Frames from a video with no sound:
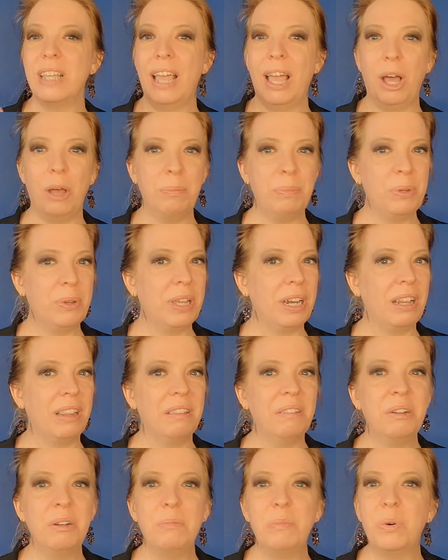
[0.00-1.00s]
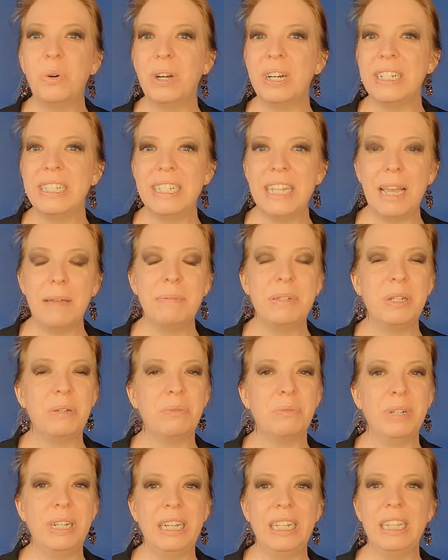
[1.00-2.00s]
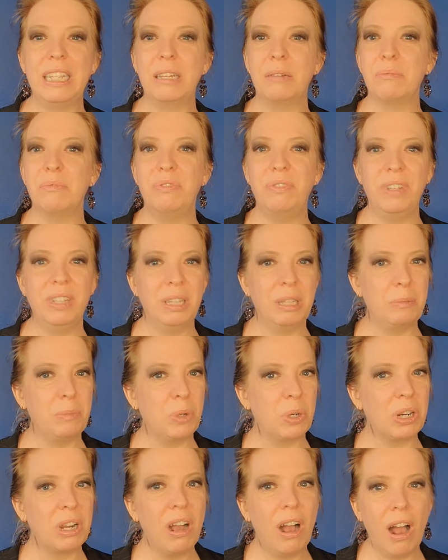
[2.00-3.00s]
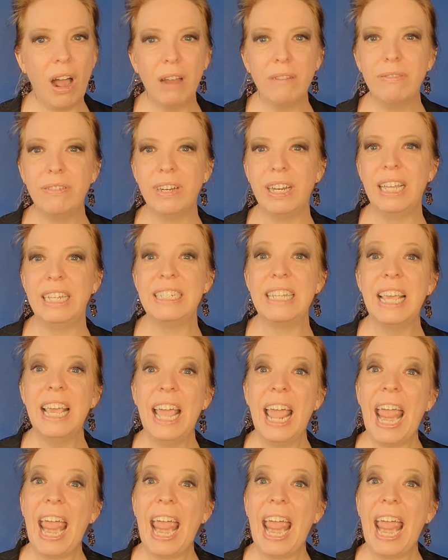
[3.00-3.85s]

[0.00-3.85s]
help you get a little more adept at reading them, feeling more confident,